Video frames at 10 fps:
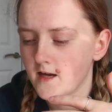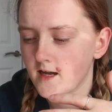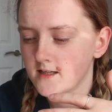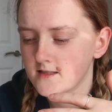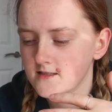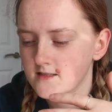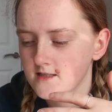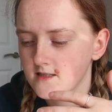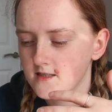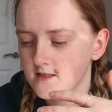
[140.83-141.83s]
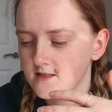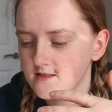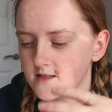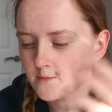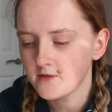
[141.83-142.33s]
And
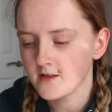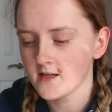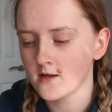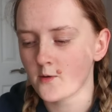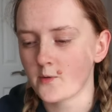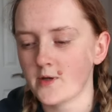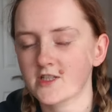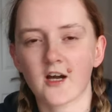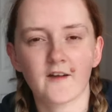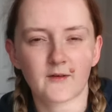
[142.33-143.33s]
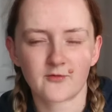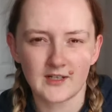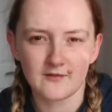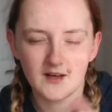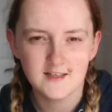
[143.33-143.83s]
something which I found
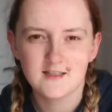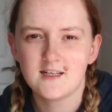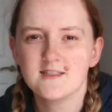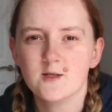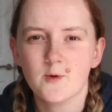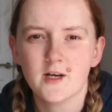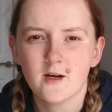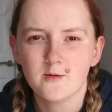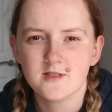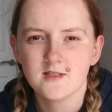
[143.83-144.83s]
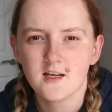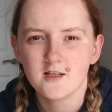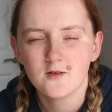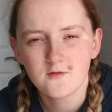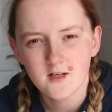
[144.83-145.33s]
really fascinating when I was
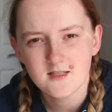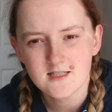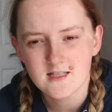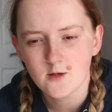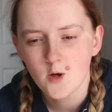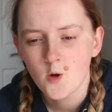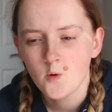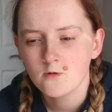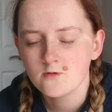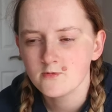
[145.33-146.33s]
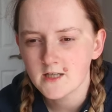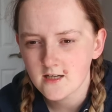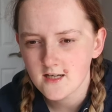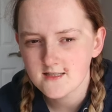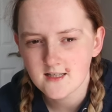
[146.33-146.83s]
at university was
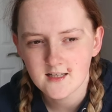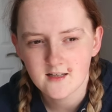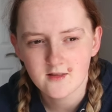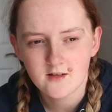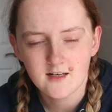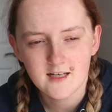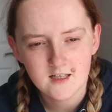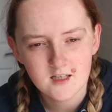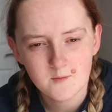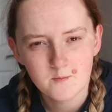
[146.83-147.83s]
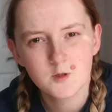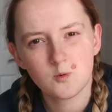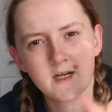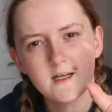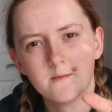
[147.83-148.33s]
realising the link
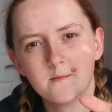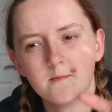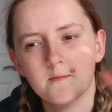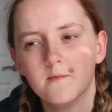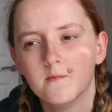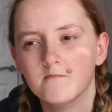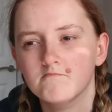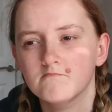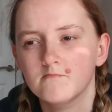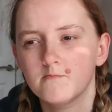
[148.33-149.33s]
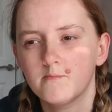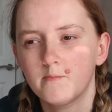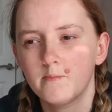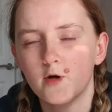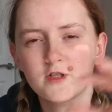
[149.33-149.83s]
between
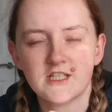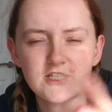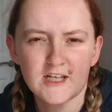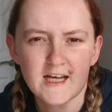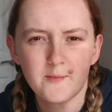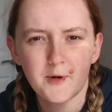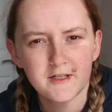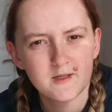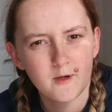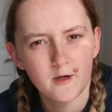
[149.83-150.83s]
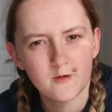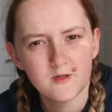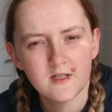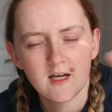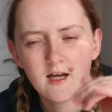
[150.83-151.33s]
body shape, I
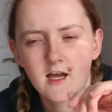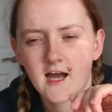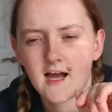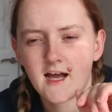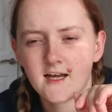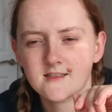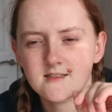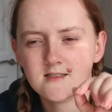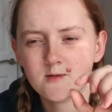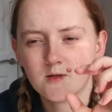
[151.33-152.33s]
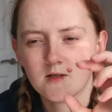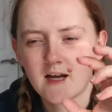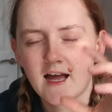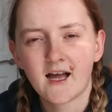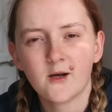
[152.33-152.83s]
suppose, and
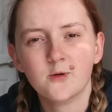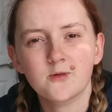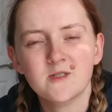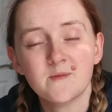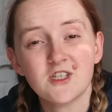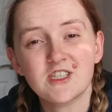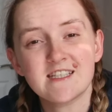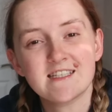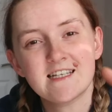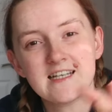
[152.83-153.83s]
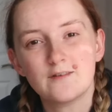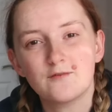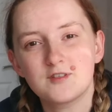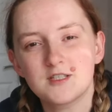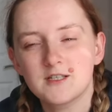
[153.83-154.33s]
how species
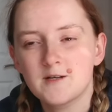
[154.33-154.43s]
lived,